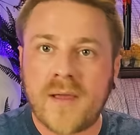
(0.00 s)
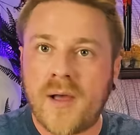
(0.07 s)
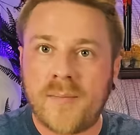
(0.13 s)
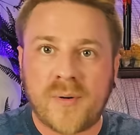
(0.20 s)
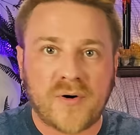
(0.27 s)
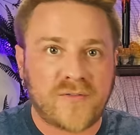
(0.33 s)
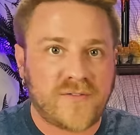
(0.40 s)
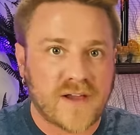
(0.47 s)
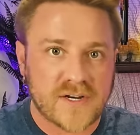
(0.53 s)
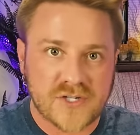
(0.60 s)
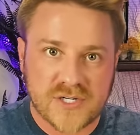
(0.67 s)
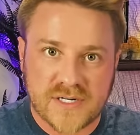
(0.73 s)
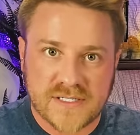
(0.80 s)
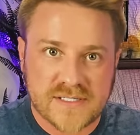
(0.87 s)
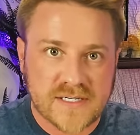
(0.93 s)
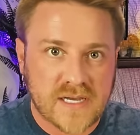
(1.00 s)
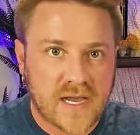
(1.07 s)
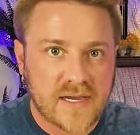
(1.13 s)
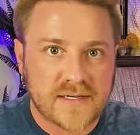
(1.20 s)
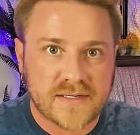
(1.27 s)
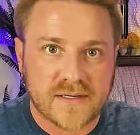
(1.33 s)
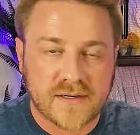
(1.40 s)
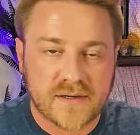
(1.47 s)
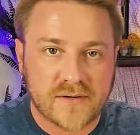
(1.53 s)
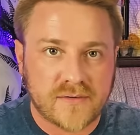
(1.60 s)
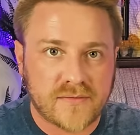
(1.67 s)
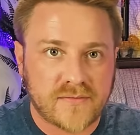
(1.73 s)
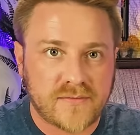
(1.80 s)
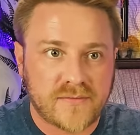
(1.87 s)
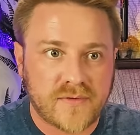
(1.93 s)
A perfectionist kind
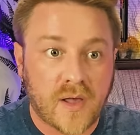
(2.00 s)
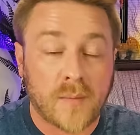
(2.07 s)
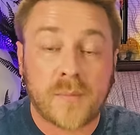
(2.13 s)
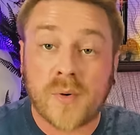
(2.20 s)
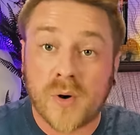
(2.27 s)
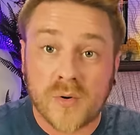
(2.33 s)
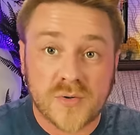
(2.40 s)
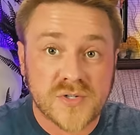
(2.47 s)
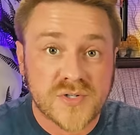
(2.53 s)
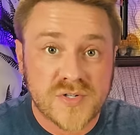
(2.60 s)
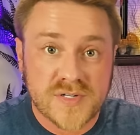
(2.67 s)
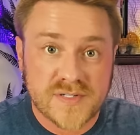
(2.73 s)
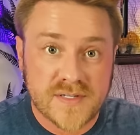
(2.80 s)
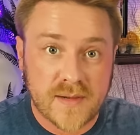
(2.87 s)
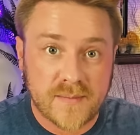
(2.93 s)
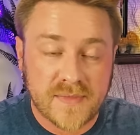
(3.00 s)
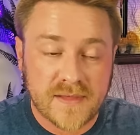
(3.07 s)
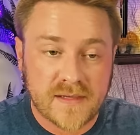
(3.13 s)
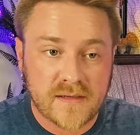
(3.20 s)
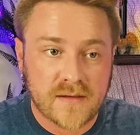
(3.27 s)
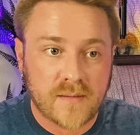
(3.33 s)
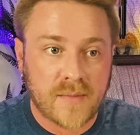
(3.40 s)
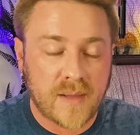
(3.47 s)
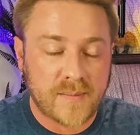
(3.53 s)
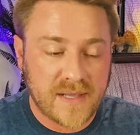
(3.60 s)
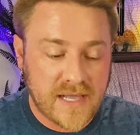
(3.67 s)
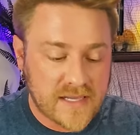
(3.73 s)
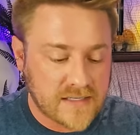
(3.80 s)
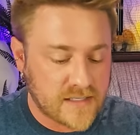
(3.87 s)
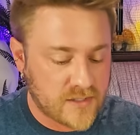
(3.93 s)
of approach to something might be
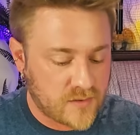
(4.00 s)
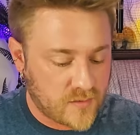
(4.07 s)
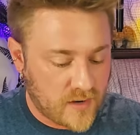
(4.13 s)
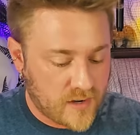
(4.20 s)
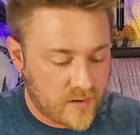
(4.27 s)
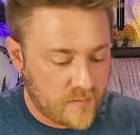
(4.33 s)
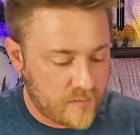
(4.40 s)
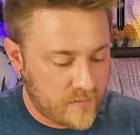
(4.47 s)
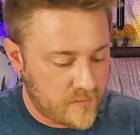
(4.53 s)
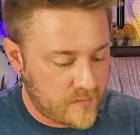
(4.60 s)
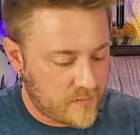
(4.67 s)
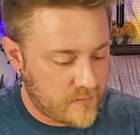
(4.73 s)
hanging you up.